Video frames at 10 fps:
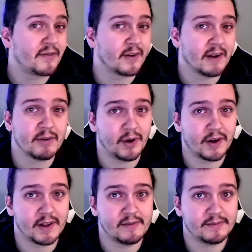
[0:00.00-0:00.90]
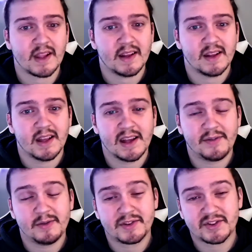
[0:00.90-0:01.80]
everybody. If
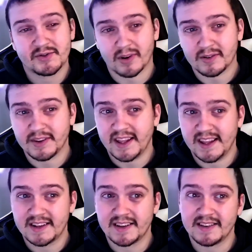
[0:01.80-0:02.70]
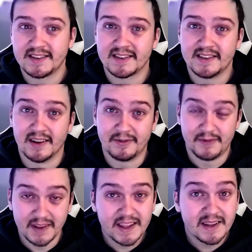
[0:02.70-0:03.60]
you struggle to hit
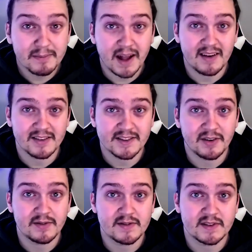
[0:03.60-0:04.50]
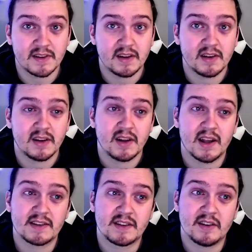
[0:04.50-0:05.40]
affiliate milestones,
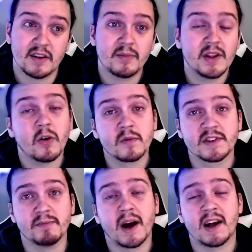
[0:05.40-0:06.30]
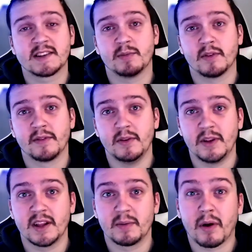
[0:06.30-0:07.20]
it's gonna be almost impossible for you to
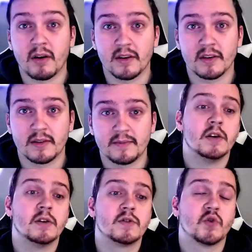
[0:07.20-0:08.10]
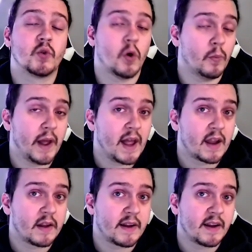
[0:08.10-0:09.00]
get to partner. So go back
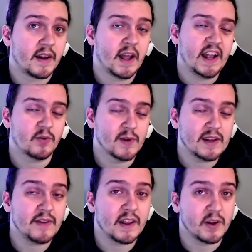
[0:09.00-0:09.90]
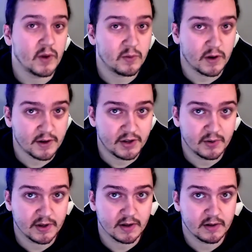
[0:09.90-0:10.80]
and reevaluate what you're
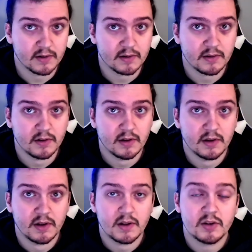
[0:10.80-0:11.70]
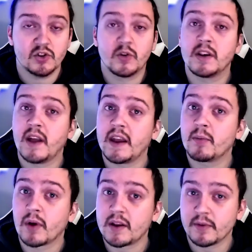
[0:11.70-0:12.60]
doing. You can take a
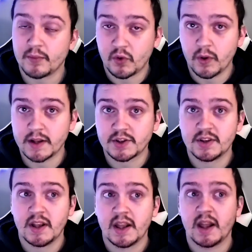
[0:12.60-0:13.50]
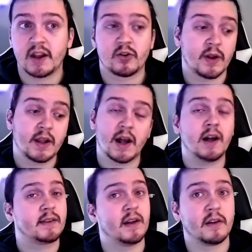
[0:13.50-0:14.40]
break from Twitch and create
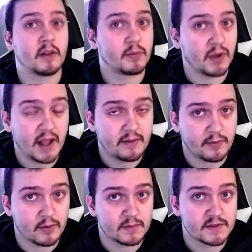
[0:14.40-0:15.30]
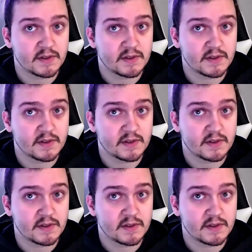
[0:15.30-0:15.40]
content on other platforms.